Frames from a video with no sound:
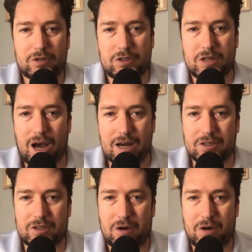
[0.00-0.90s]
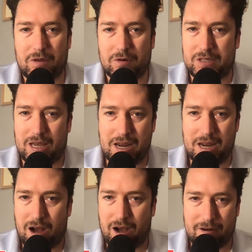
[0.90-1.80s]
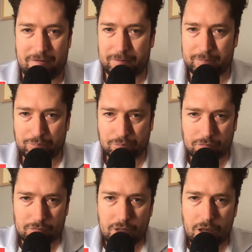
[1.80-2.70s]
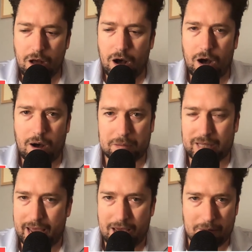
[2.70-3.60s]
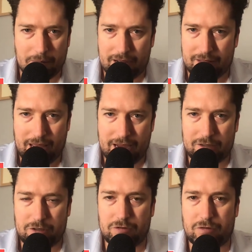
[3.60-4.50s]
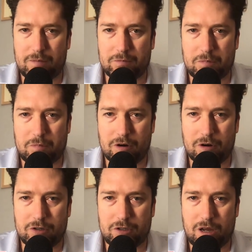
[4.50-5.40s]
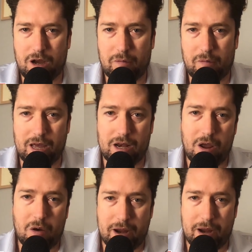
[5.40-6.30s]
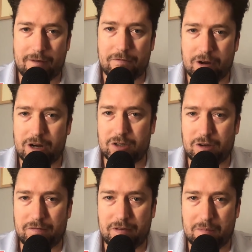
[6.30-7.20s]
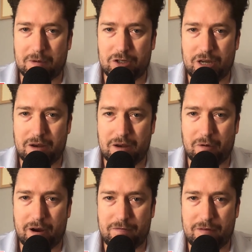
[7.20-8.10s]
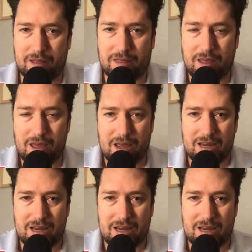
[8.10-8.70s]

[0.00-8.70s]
It was not as though there was any kind of plan by, in the case of the Trump supporters, to go in. We have footage of him on January 5th.